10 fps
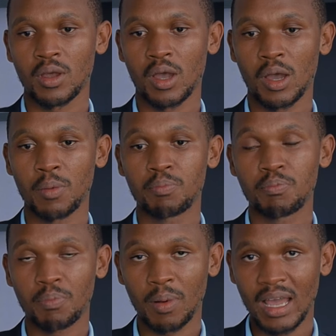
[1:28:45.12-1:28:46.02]
uh,
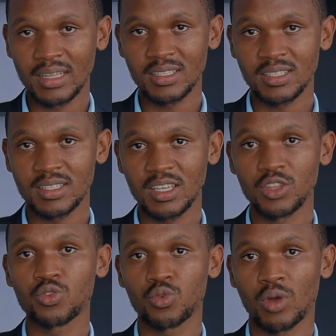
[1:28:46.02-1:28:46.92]
plants
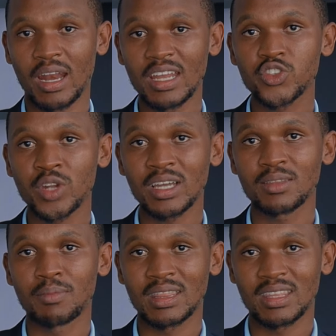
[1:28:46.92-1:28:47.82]
into an
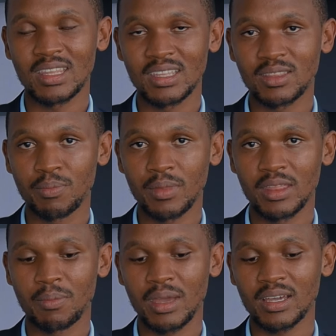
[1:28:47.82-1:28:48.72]
extract, but it,
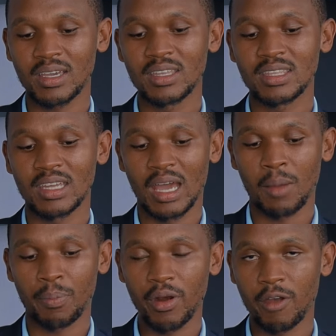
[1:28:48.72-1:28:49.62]
they make it in
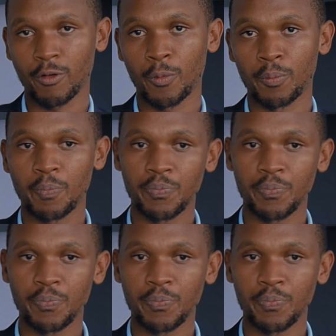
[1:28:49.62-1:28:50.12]
a powder form.